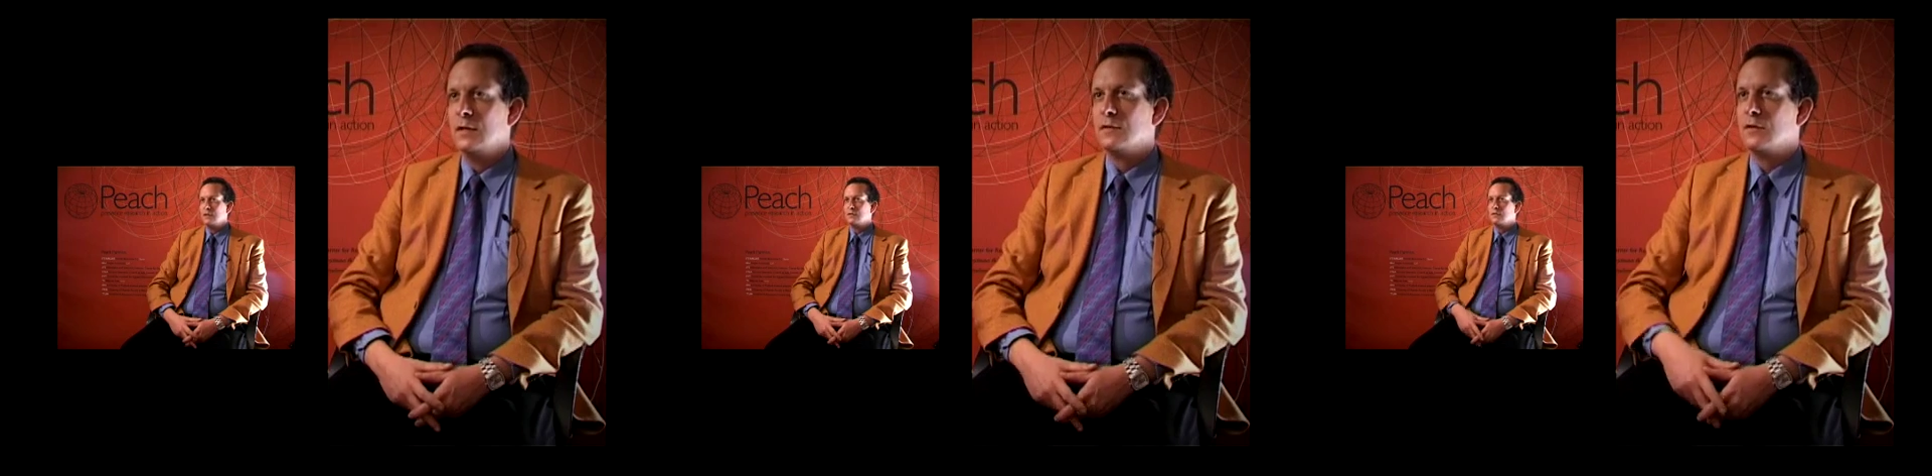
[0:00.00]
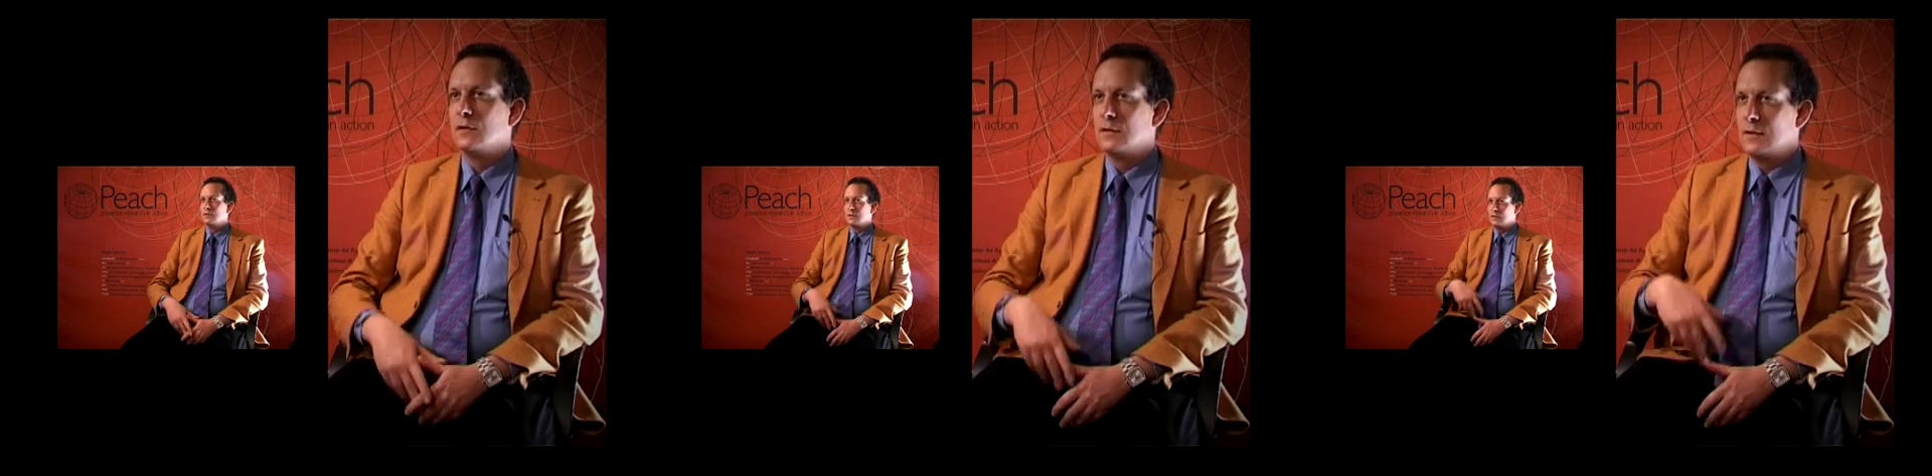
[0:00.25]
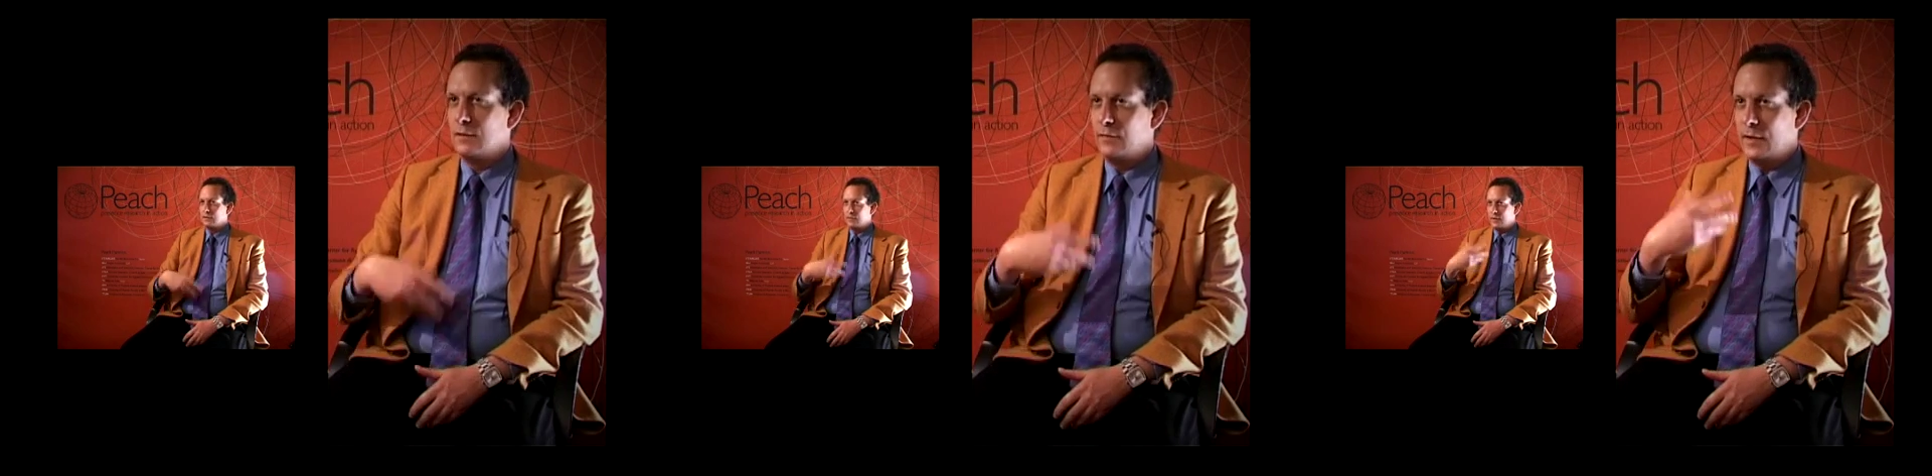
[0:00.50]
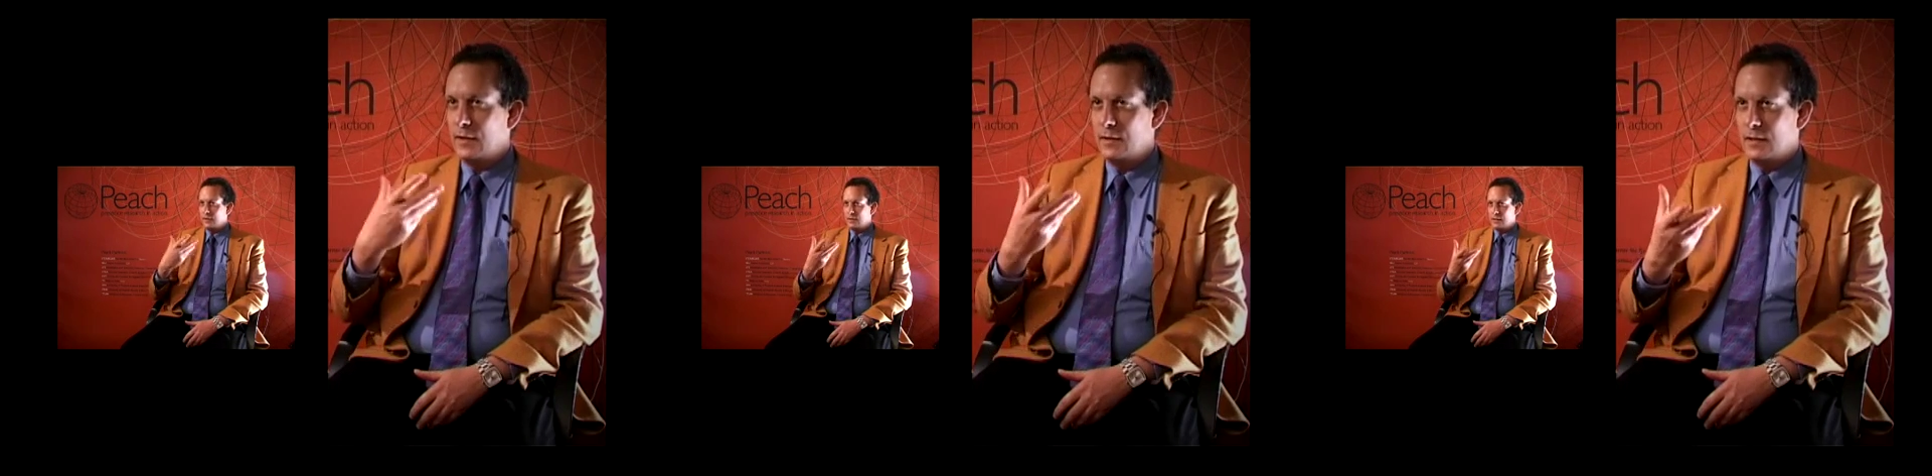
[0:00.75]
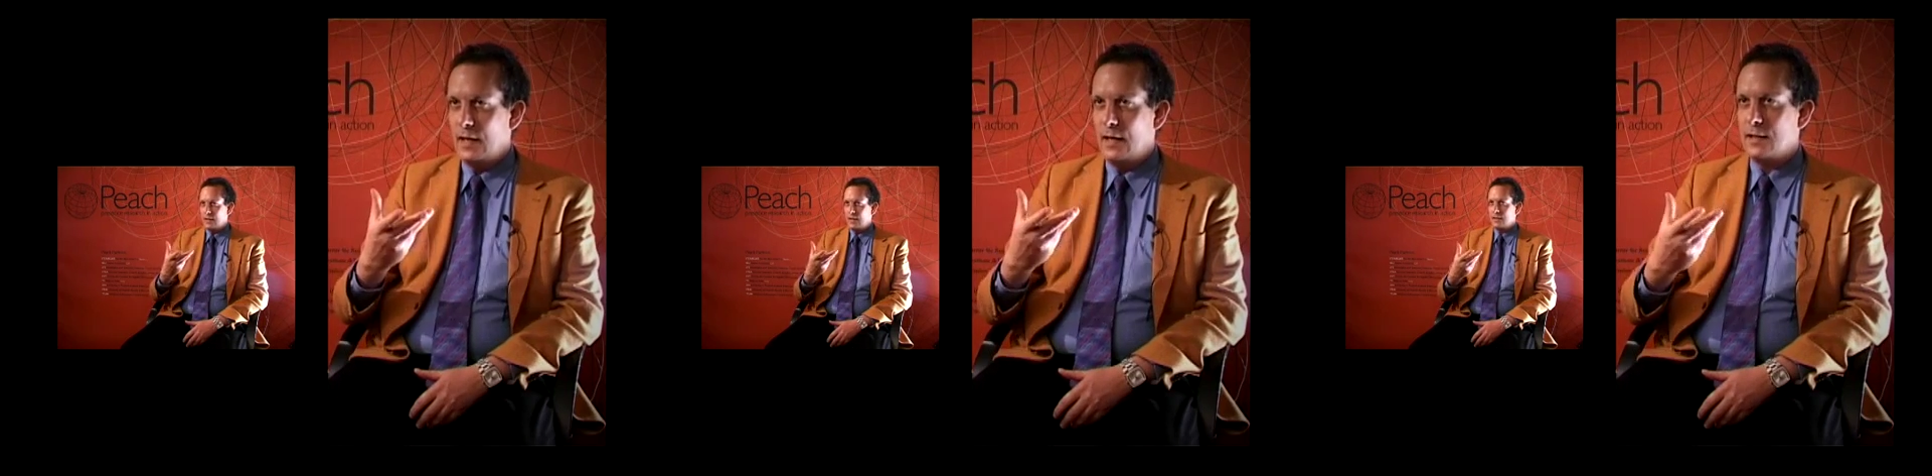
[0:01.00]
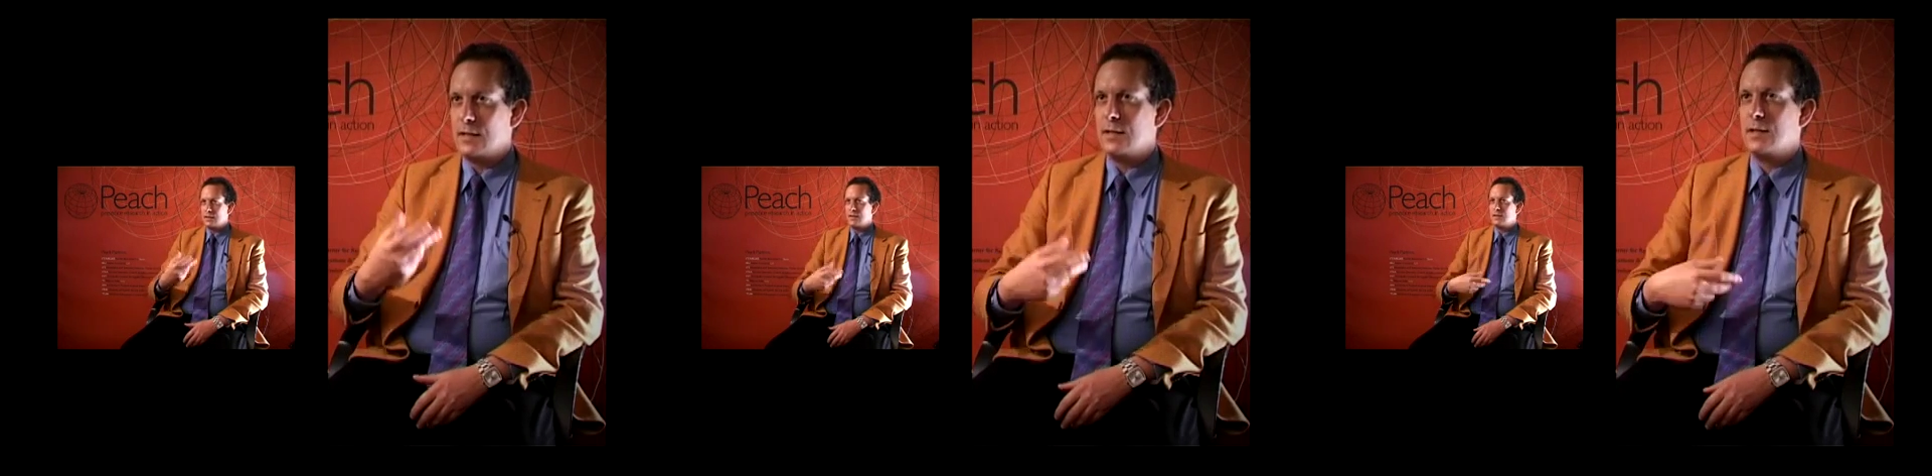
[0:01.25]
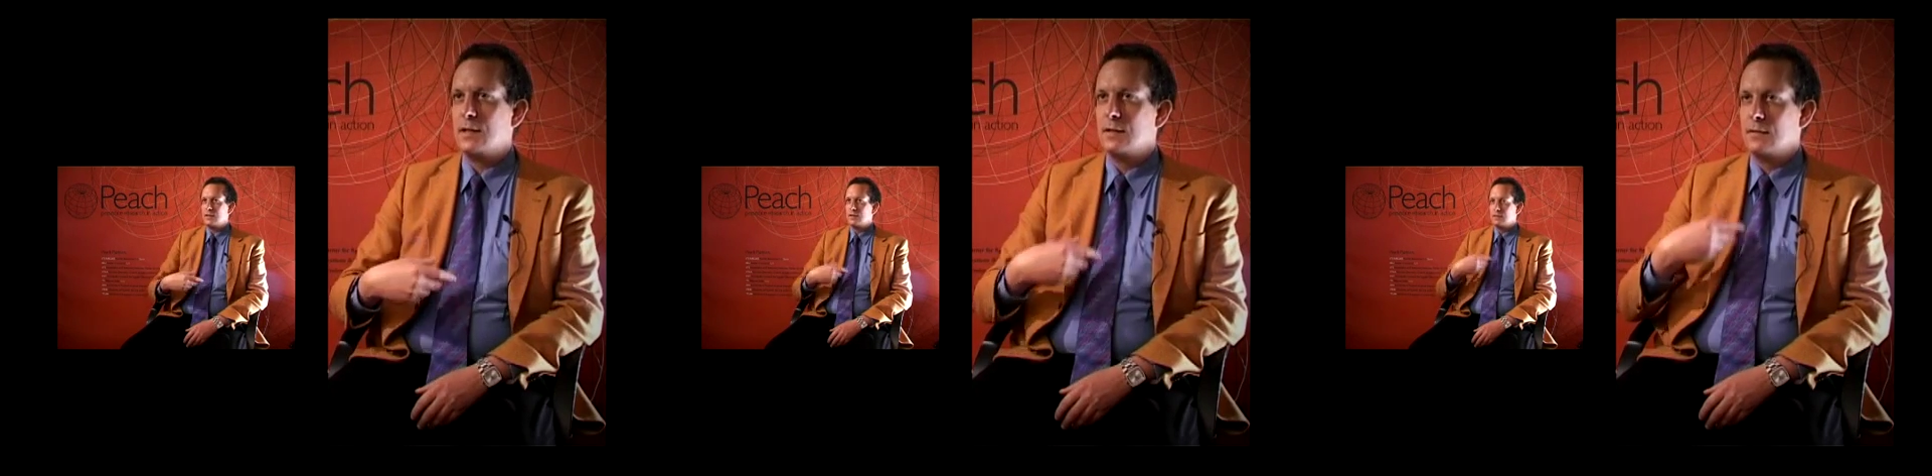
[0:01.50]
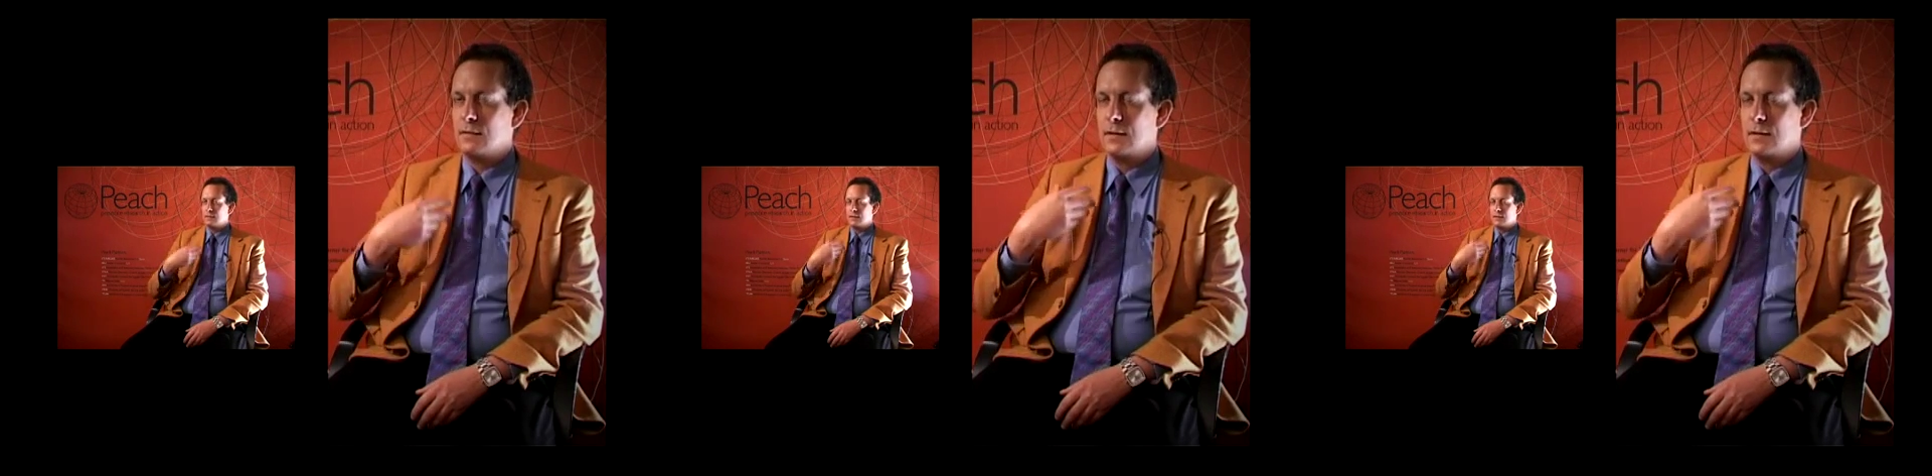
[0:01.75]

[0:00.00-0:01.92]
So the difficult tasks,